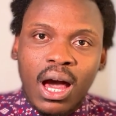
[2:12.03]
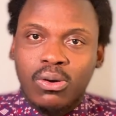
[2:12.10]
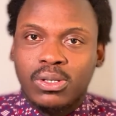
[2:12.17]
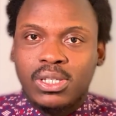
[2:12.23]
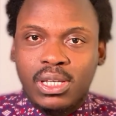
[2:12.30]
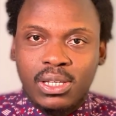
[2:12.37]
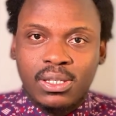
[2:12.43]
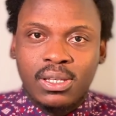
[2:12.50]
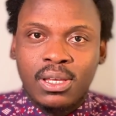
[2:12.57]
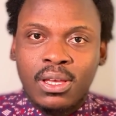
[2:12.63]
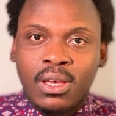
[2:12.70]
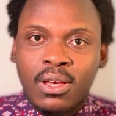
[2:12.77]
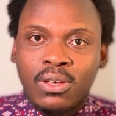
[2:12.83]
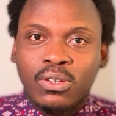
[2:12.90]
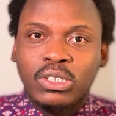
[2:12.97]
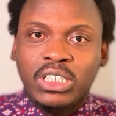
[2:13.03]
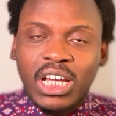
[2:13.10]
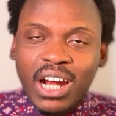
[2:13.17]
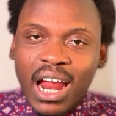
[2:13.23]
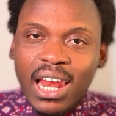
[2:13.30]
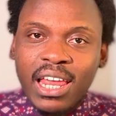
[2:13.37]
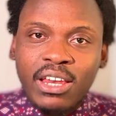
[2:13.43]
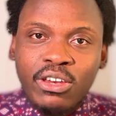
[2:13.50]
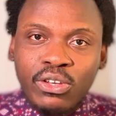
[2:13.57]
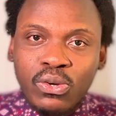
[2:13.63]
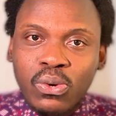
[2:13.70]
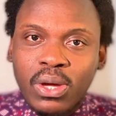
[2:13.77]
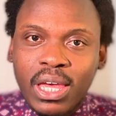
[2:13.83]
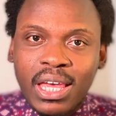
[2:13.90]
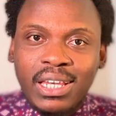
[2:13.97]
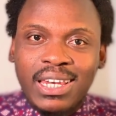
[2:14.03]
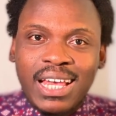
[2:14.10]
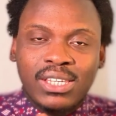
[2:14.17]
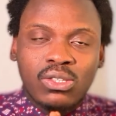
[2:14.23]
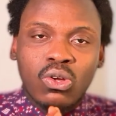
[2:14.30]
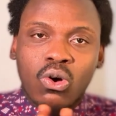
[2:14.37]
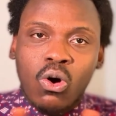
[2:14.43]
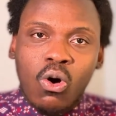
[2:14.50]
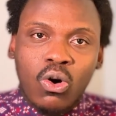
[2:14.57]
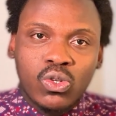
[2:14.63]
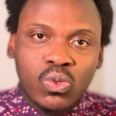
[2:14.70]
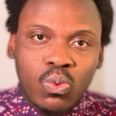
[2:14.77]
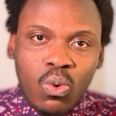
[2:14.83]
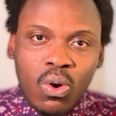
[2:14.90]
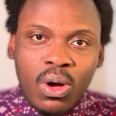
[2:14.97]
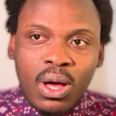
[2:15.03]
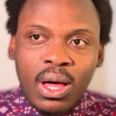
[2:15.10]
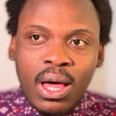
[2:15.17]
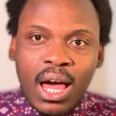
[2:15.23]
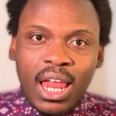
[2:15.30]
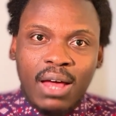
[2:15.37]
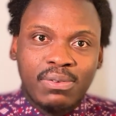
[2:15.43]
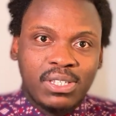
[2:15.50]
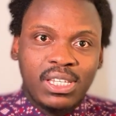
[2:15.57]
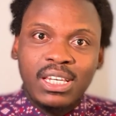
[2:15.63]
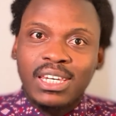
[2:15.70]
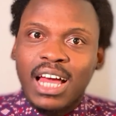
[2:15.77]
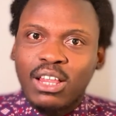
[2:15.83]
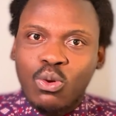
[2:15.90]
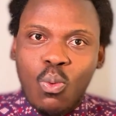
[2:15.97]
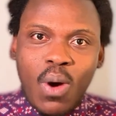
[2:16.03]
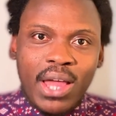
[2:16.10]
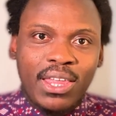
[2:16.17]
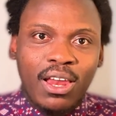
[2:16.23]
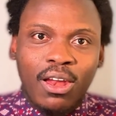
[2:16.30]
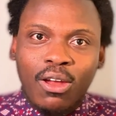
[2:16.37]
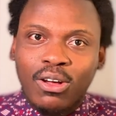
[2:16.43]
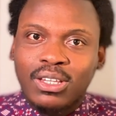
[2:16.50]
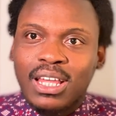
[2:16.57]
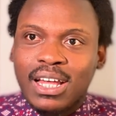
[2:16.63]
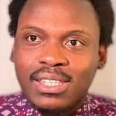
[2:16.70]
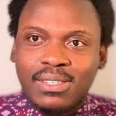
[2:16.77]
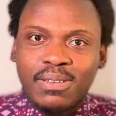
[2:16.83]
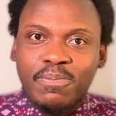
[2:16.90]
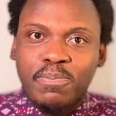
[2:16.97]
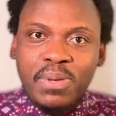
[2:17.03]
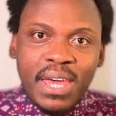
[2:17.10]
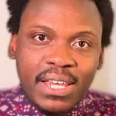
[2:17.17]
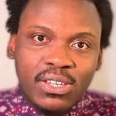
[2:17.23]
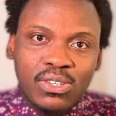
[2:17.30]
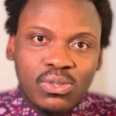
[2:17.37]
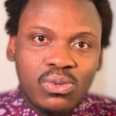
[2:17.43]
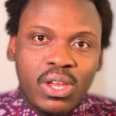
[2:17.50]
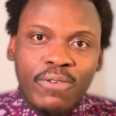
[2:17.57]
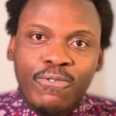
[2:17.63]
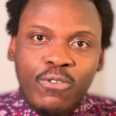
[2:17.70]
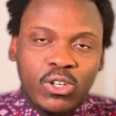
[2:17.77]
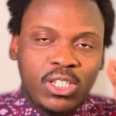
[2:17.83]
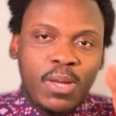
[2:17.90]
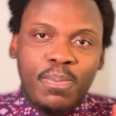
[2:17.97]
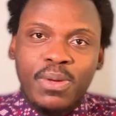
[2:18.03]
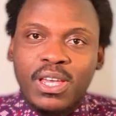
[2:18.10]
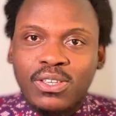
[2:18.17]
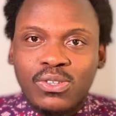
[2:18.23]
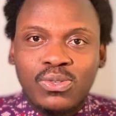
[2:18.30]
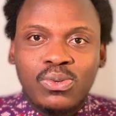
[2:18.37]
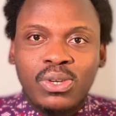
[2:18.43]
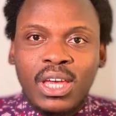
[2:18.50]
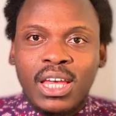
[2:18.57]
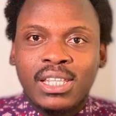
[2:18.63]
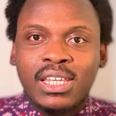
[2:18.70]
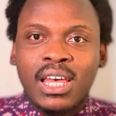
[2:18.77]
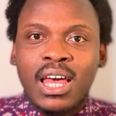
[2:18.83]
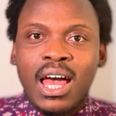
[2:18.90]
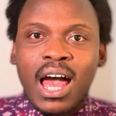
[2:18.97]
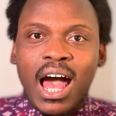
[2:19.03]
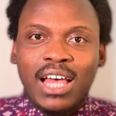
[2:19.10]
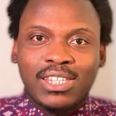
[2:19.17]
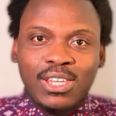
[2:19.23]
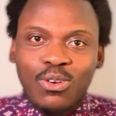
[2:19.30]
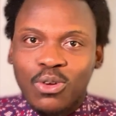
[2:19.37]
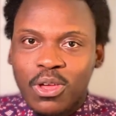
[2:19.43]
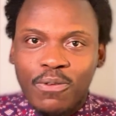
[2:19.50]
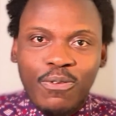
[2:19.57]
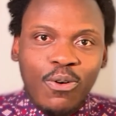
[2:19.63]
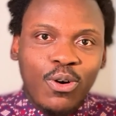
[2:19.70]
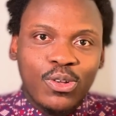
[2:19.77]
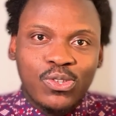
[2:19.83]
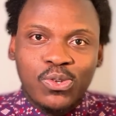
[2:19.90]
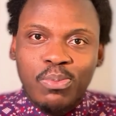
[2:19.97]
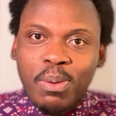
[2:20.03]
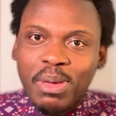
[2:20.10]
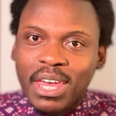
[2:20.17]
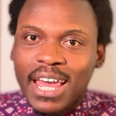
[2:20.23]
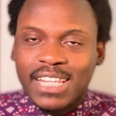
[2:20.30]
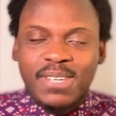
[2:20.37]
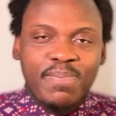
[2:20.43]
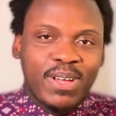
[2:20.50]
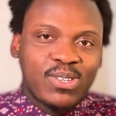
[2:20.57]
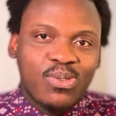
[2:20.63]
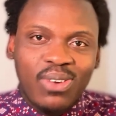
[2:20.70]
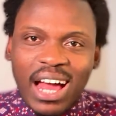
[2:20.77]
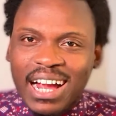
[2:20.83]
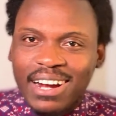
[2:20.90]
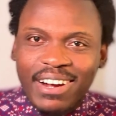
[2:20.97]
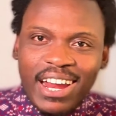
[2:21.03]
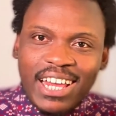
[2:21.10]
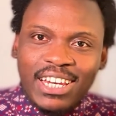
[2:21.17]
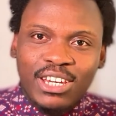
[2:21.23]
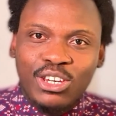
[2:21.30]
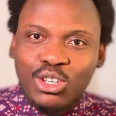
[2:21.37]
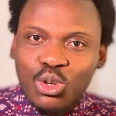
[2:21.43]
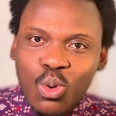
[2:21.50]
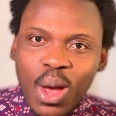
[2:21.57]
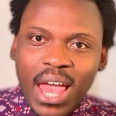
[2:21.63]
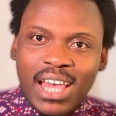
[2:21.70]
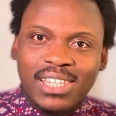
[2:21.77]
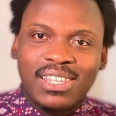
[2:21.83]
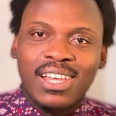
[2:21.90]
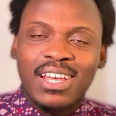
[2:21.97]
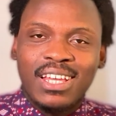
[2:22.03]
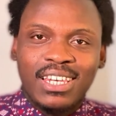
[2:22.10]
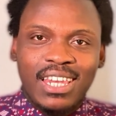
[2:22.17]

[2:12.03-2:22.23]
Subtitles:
courses. So generally in the UK, there's no coursework, and I've seen that quite a lot. That PhD students, first year PhD students, are still looking forward to maybe get a particular grade in the US.